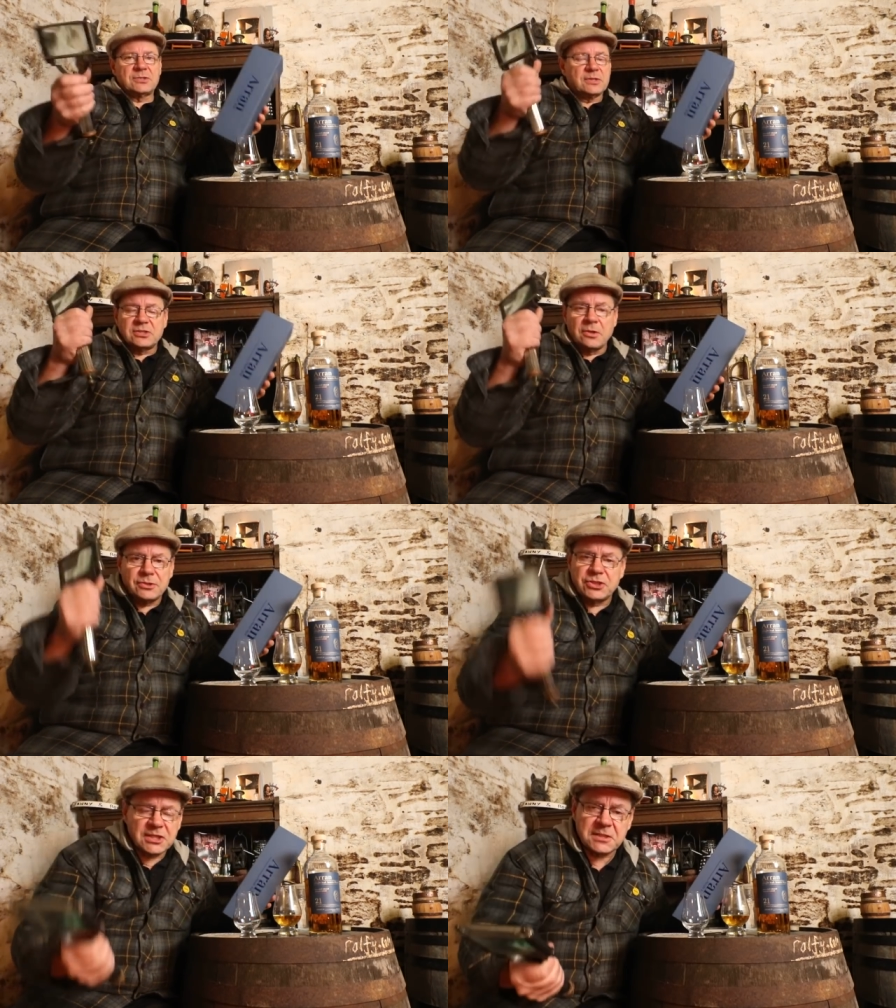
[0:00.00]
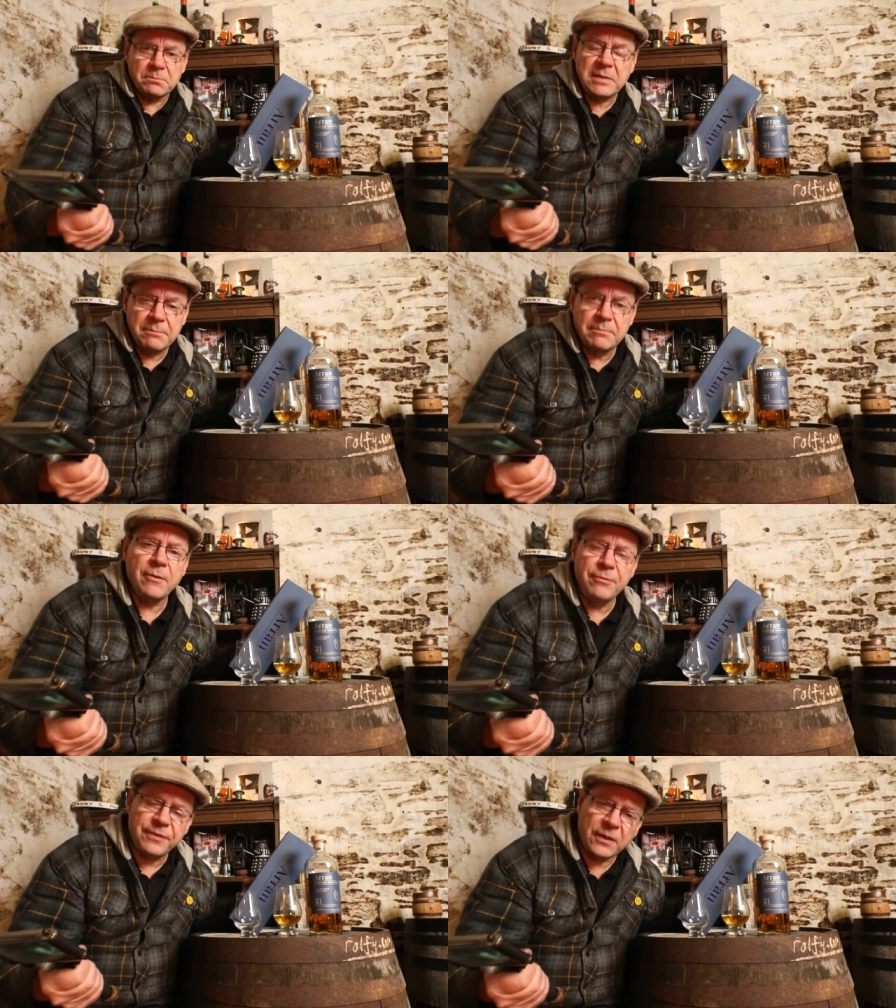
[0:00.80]
so it's not just me
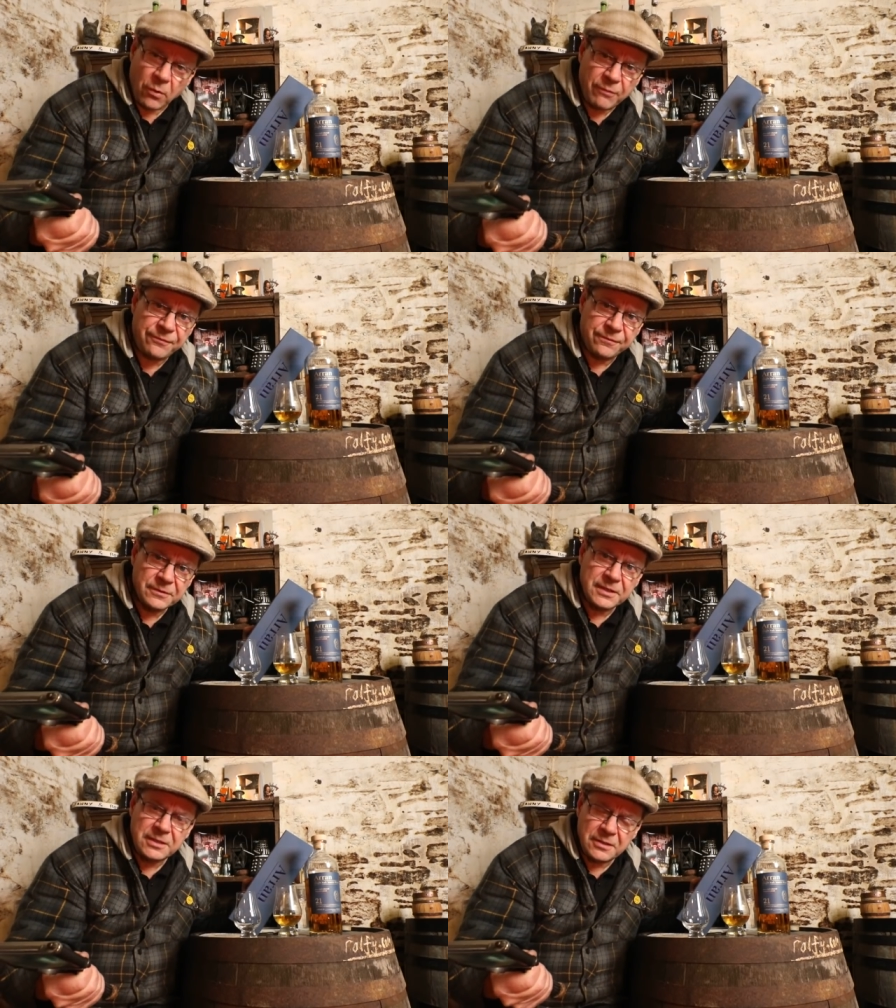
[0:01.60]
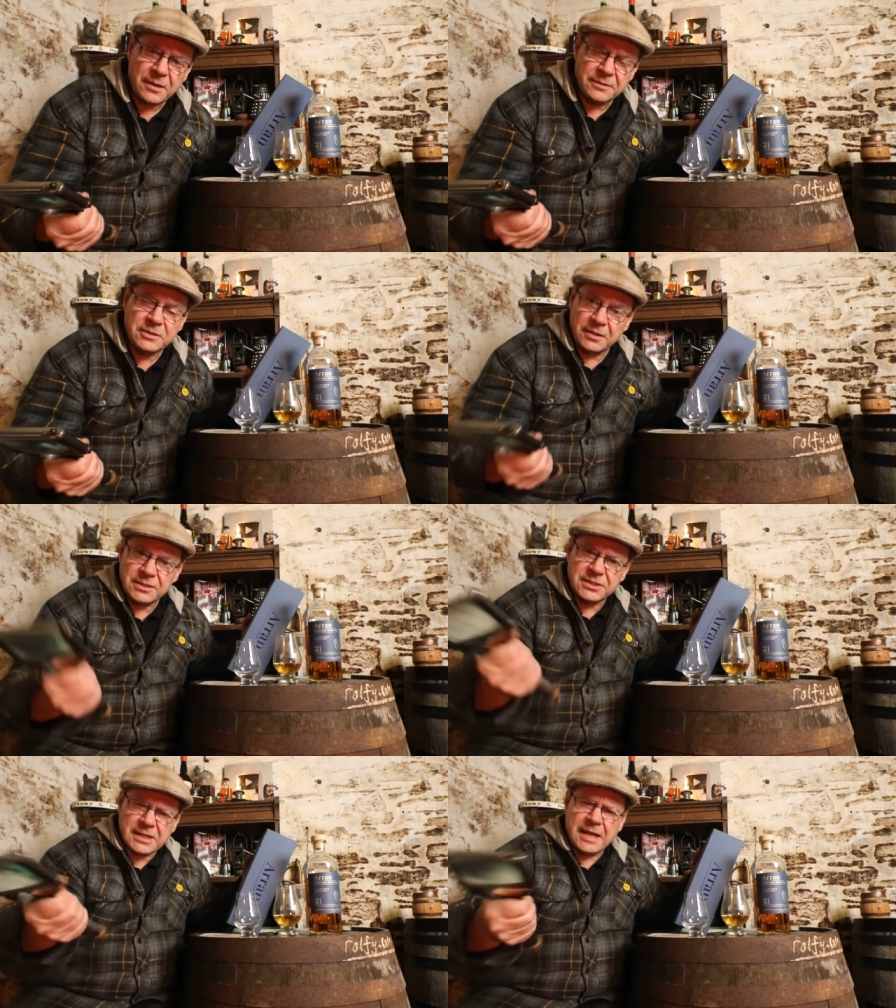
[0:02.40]
mouthing off. You, you
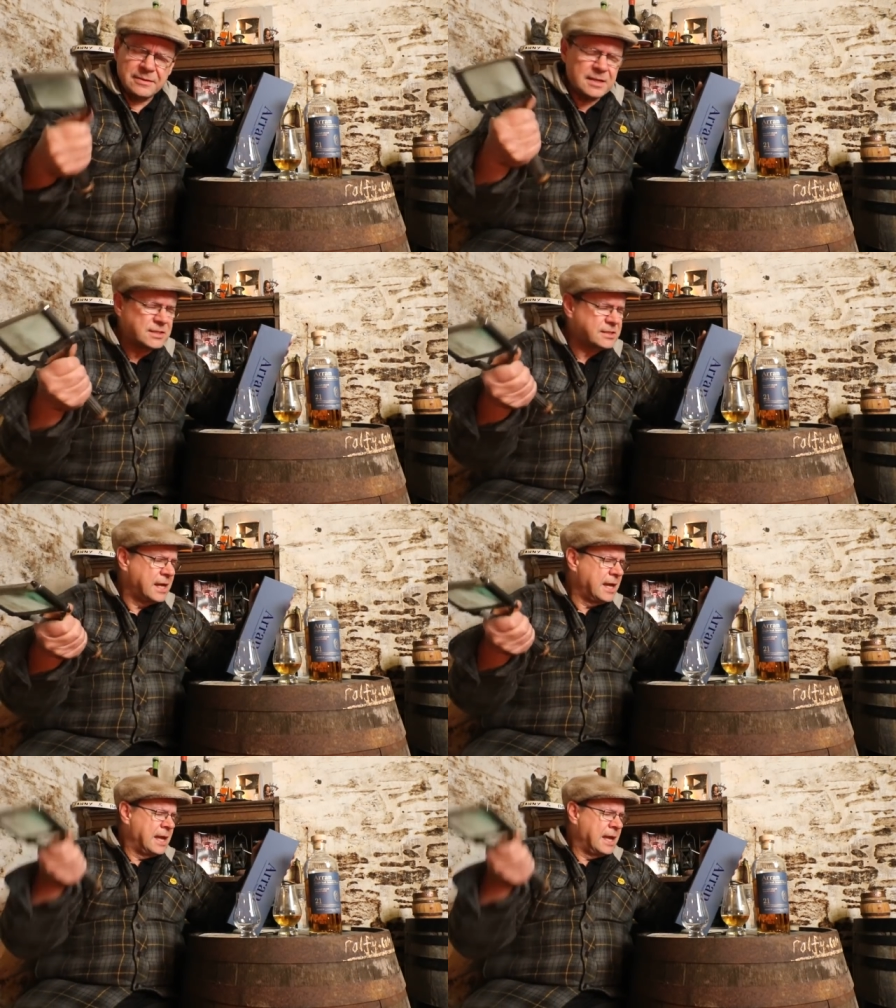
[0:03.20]
understand this.